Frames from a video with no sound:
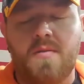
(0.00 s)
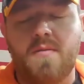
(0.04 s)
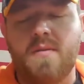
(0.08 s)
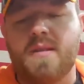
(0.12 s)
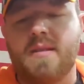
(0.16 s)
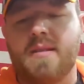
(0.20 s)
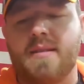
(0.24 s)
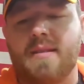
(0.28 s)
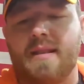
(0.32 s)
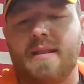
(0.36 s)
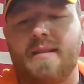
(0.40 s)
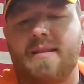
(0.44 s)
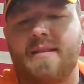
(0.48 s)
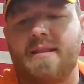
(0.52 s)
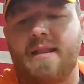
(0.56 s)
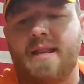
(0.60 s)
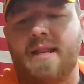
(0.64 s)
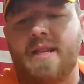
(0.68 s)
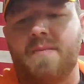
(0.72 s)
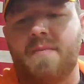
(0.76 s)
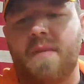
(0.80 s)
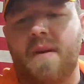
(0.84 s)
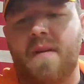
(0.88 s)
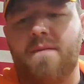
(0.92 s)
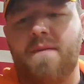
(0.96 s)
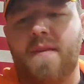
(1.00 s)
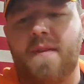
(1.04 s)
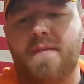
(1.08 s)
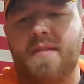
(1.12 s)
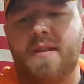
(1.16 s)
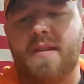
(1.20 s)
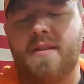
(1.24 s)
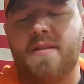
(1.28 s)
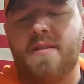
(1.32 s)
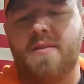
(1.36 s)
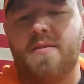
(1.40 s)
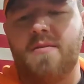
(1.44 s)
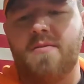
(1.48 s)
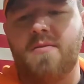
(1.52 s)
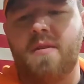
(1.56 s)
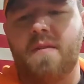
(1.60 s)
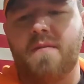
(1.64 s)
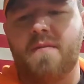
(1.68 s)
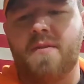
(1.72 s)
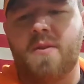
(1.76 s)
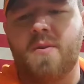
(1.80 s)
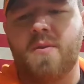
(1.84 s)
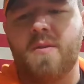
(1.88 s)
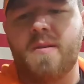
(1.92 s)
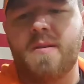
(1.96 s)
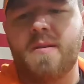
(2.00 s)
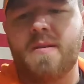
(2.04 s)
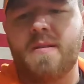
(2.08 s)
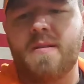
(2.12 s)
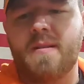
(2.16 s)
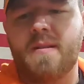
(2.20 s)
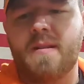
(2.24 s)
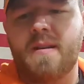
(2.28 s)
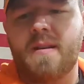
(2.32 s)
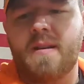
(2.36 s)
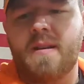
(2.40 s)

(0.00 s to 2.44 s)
which is the 6 by 52, of course,